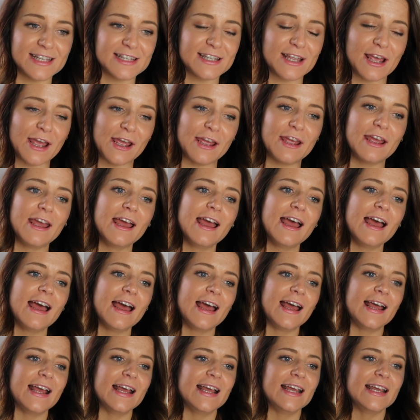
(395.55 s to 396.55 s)
So
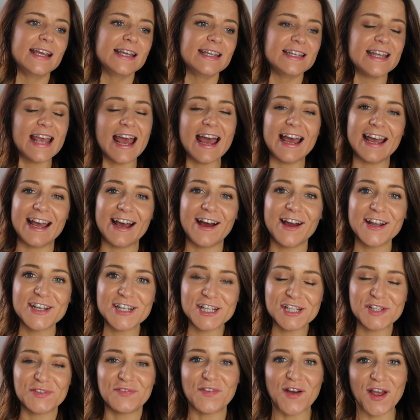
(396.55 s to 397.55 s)
yeah, I
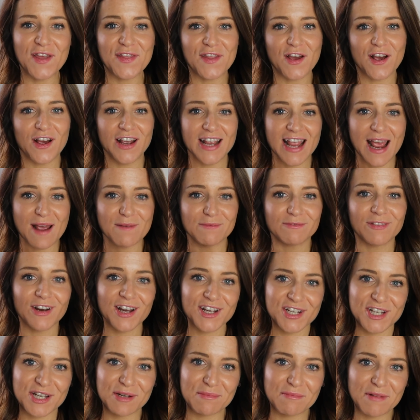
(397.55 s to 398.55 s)
just find that I am
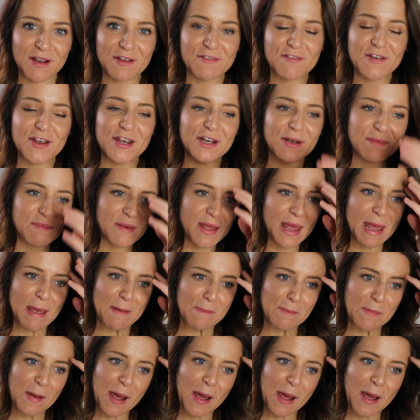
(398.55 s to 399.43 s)
rushing my food a bit,